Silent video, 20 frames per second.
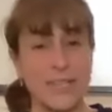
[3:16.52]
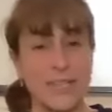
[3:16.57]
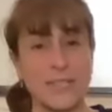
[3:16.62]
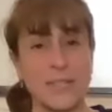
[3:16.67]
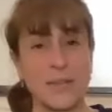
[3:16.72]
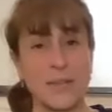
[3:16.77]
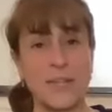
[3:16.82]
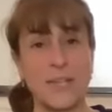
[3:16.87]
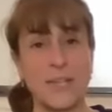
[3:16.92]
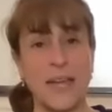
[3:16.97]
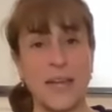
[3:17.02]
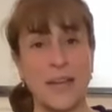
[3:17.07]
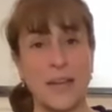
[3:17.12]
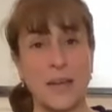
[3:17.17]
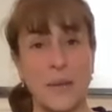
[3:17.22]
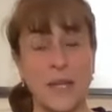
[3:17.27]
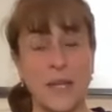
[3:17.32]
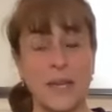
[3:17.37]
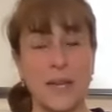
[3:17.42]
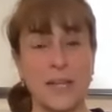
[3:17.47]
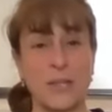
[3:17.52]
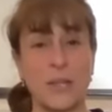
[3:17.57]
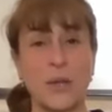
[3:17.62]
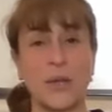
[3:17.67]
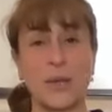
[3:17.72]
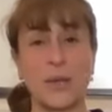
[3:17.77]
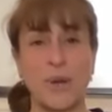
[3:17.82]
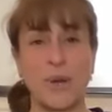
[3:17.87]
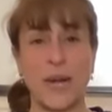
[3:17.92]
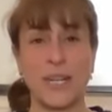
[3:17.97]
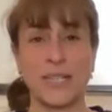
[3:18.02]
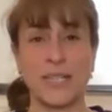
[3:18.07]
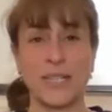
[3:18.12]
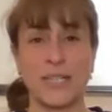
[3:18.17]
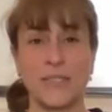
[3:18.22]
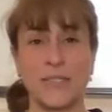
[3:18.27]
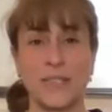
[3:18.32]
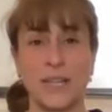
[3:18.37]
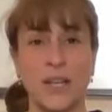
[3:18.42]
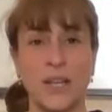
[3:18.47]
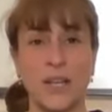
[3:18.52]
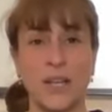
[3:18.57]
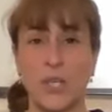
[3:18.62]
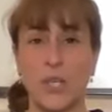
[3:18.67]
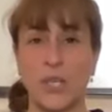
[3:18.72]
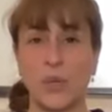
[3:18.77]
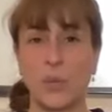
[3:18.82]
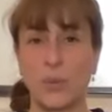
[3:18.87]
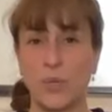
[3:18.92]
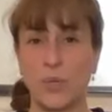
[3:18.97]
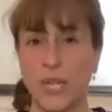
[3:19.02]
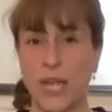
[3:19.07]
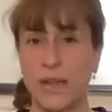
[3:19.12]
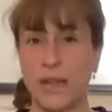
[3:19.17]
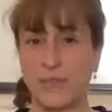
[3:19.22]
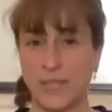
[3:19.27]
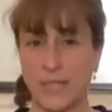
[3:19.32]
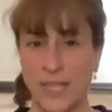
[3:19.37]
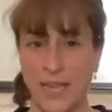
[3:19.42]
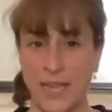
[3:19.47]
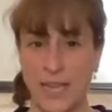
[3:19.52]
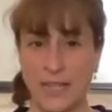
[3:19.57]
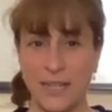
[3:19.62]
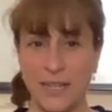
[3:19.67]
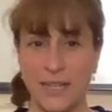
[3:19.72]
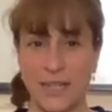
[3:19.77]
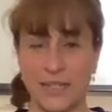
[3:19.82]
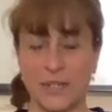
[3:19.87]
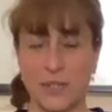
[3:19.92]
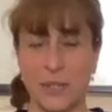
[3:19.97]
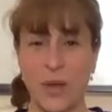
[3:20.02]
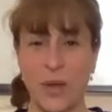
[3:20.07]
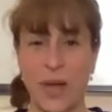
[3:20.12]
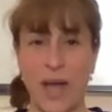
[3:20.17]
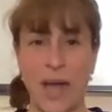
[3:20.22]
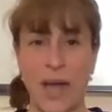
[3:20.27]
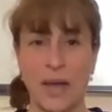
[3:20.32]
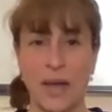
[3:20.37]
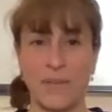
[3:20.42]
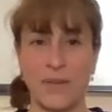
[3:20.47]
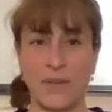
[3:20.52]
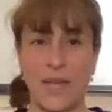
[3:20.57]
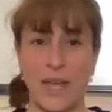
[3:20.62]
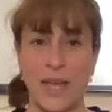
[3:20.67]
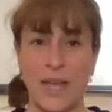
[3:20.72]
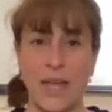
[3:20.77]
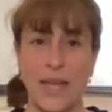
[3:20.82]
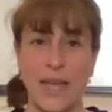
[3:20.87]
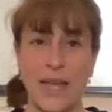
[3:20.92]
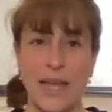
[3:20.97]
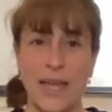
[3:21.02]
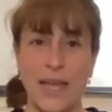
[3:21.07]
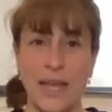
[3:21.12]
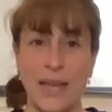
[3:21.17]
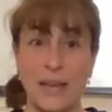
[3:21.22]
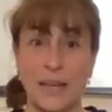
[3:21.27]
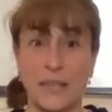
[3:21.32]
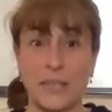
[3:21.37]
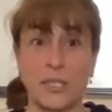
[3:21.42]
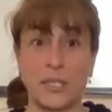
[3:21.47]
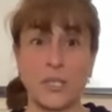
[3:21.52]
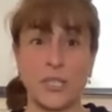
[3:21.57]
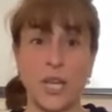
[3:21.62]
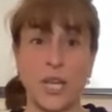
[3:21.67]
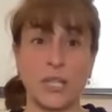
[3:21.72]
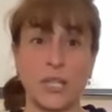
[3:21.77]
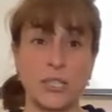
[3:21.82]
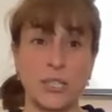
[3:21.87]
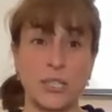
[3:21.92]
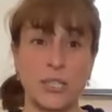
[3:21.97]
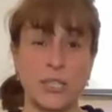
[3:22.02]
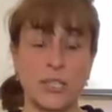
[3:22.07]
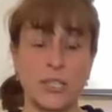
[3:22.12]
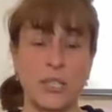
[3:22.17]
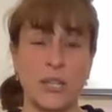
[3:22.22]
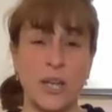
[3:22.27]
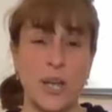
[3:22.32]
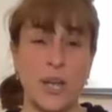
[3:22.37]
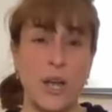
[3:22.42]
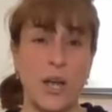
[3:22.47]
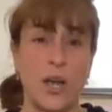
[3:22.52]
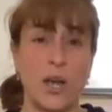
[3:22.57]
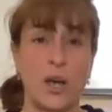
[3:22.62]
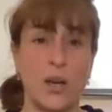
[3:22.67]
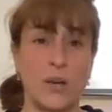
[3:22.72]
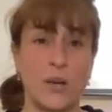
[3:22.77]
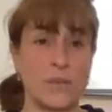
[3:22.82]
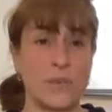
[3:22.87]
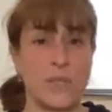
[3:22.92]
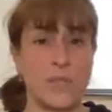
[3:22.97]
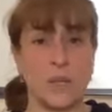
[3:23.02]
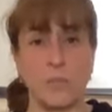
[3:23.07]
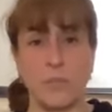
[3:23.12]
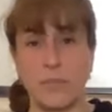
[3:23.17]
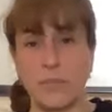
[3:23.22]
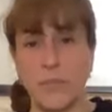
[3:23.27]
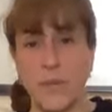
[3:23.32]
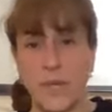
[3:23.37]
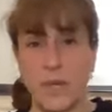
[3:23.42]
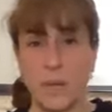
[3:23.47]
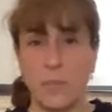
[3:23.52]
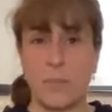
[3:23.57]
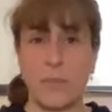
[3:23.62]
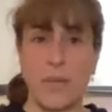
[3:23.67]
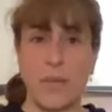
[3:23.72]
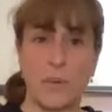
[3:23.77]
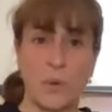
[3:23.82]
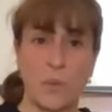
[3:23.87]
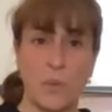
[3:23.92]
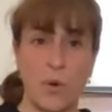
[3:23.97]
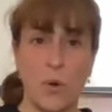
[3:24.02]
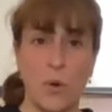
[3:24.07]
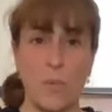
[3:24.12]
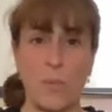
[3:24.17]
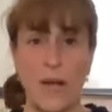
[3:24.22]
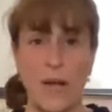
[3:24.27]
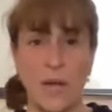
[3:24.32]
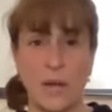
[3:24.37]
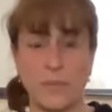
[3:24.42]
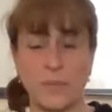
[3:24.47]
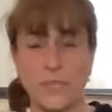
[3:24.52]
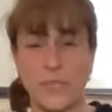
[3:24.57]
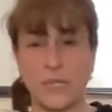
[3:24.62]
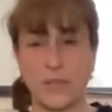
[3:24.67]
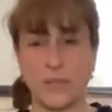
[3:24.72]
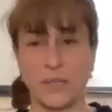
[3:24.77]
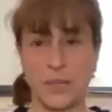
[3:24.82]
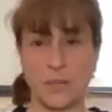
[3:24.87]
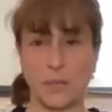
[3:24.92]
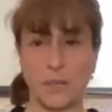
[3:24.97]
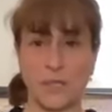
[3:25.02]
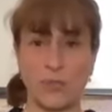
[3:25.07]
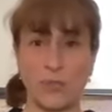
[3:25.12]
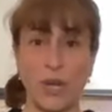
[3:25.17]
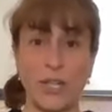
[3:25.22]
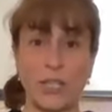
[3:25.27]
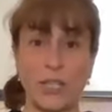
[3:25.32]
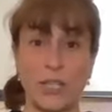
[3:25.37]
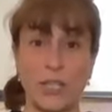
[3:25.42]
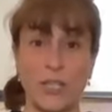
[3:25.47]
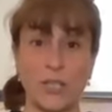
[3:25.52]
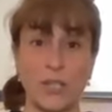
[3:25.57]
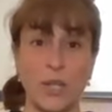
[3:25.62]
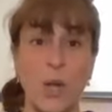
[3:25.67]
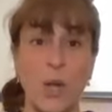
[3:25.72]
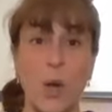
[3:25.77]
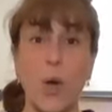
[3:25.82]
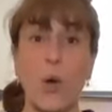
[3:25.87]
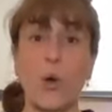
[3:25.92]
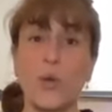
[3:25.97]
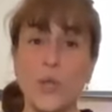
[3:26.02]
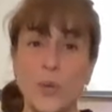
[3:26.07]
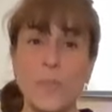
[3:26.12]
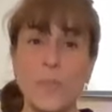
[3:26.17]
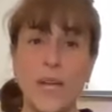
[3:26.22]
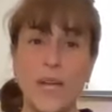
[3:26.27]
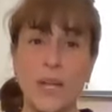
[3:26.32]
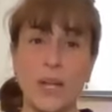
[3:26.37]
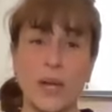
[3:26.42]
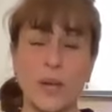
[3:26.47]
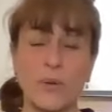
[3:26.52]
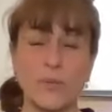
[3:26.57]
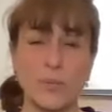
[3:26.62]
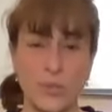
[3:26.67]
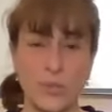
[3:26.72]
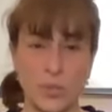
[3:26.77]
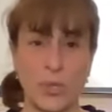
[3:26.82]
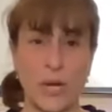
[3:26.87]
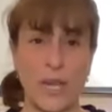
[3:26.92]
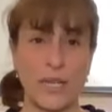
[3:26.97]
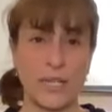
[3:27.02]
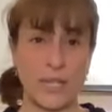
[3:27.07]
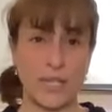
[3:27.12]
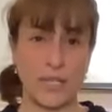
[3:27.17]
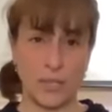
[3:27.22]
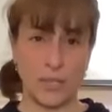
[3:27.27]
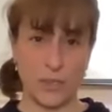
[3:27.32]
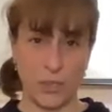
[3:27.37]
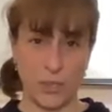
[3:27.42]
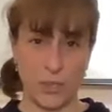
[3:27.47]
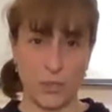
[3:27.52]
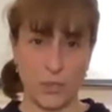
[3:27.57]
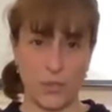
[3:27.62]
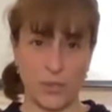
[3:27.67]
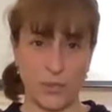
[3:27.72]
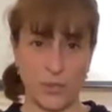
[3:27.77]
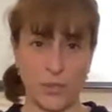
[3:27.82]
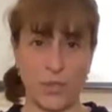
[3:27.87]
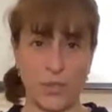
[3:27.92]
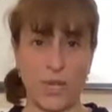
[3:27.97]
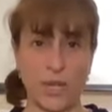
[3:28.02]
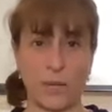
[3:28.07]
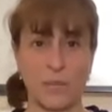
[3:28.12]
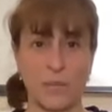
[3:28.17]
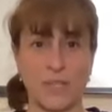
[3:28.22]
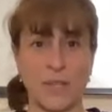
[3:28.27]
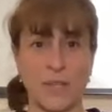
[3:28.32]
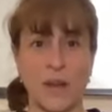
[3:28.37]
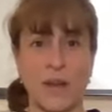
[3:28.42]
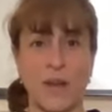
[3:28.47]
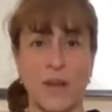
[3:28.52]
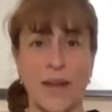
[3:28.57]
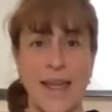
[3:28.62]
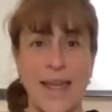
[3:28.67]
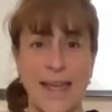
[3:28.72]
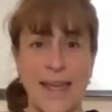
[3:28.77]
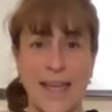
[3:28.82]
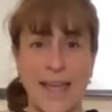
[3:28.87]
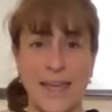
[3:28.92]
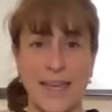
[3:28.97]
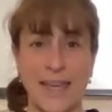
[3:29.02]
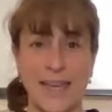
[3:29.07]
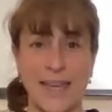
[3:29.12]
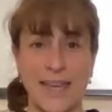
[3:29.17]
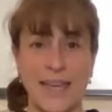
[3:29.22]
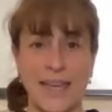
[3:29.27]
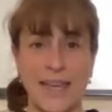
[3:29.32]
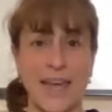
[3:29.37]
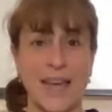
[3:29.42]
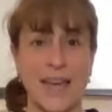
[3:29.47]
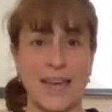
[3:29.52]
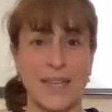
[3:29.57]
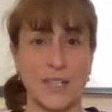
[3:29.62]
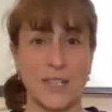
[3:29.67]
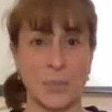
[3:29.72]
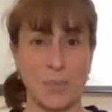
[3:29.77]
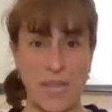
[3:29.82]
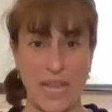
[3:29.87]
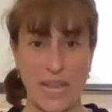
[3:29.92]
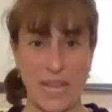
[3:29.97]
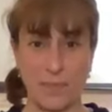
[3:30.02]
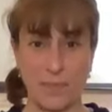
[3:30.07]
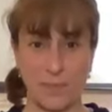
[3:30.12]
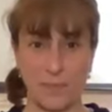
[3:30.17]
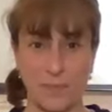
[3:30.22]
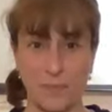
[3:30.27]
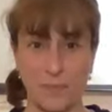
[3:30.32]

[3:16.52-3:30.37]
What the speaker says: So in a yoga practice, you would have seen that you have an introduction of some maybe warm-ups and some stretches, or you might go straight into Surya Namaskar A and B.